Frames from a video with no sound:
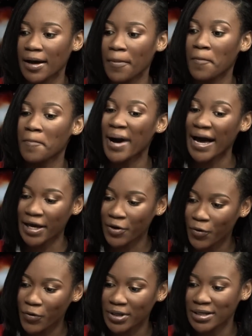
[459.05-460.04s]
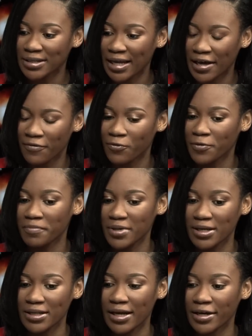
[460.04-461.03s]
my goal in life would
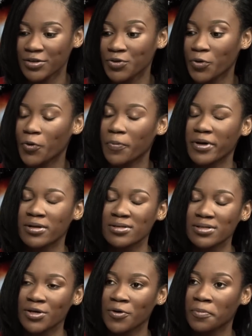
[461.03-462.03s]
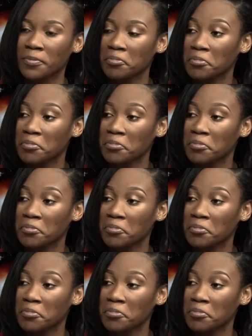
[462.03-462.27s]
be like to open some